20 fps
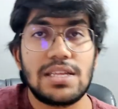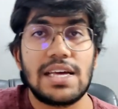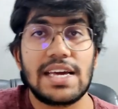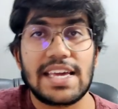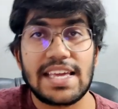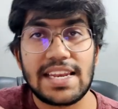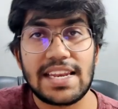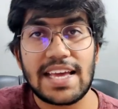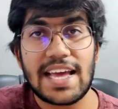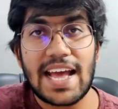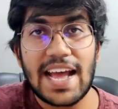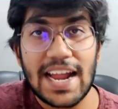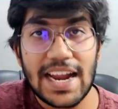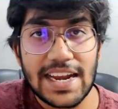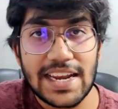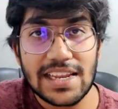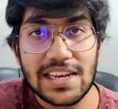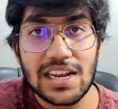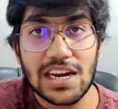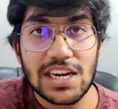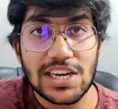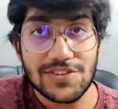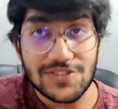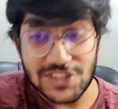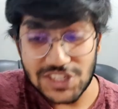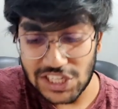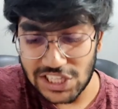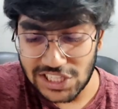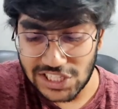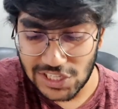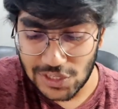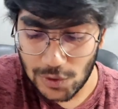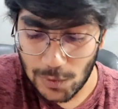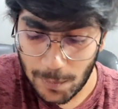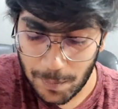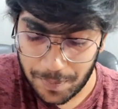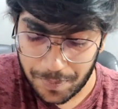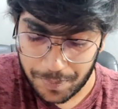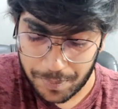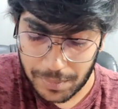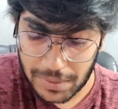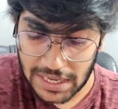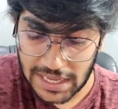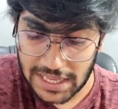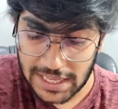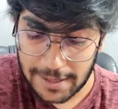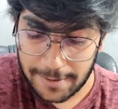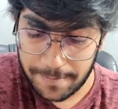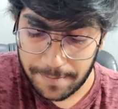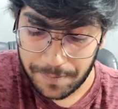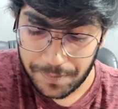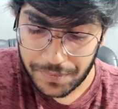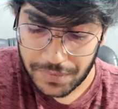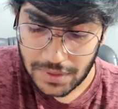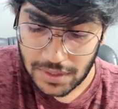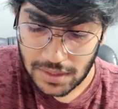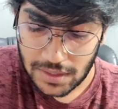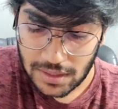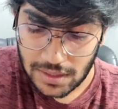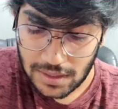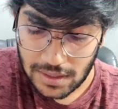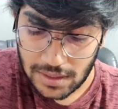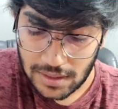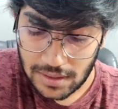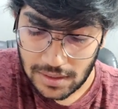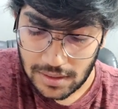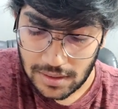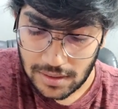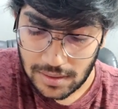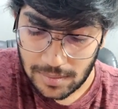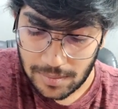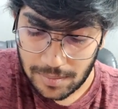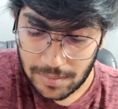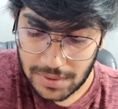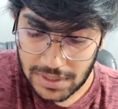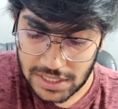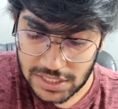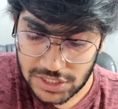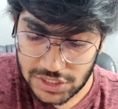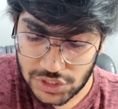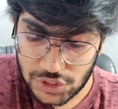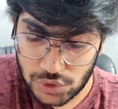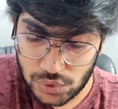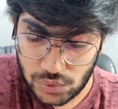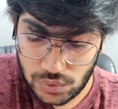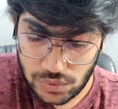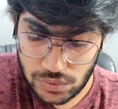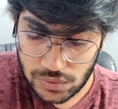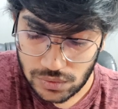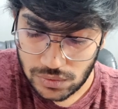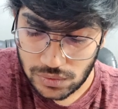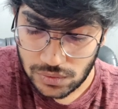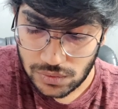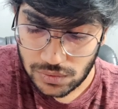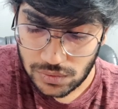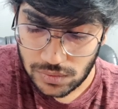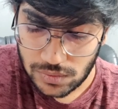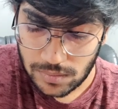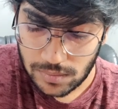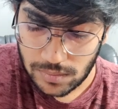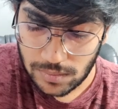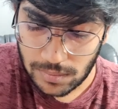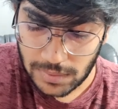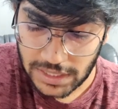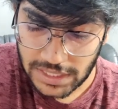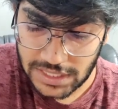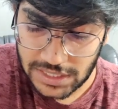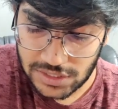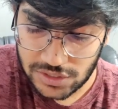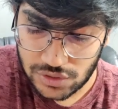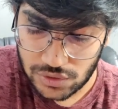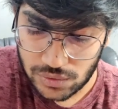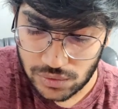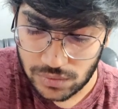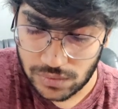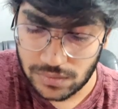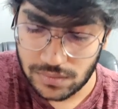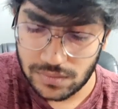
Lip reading: again add an artificial 0 by plus 2 minus 2.